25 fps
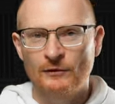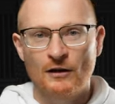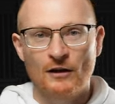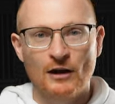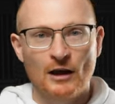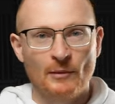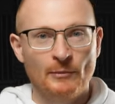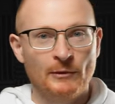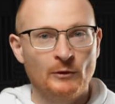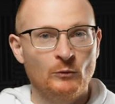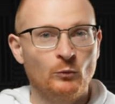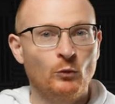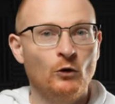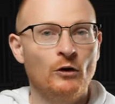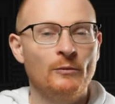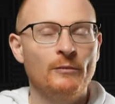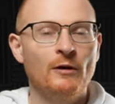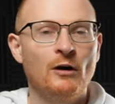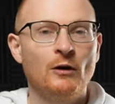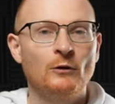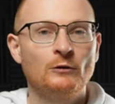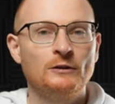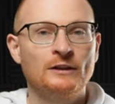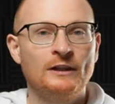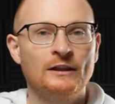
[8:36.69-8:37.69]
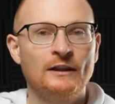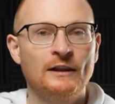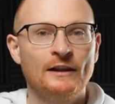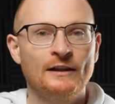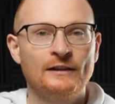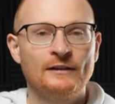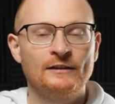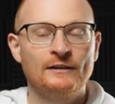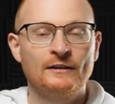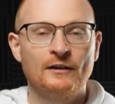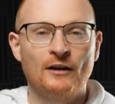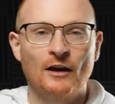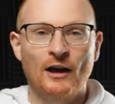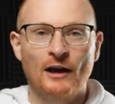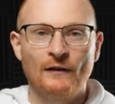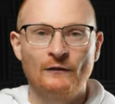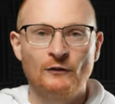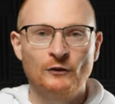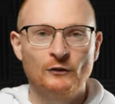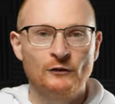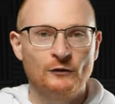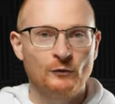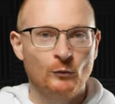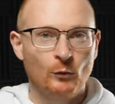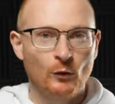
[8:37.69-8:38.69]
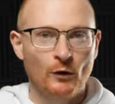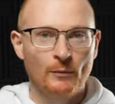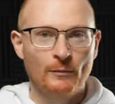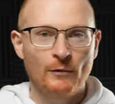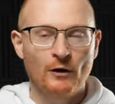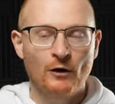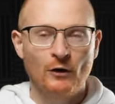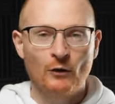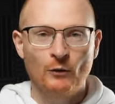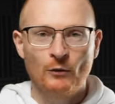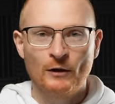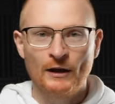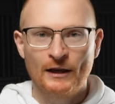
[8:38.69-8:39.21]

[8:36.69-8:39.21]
I mean, Wormhole did this. I've used Wormhole